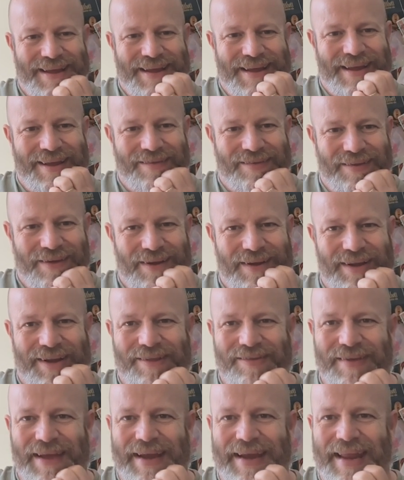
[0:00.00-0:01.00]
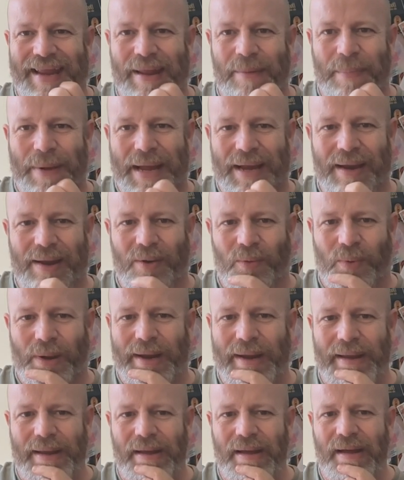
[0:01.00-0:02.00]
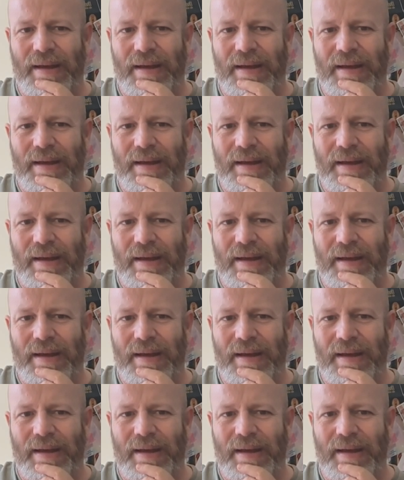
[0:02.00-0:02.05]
it's like taking you back in a way.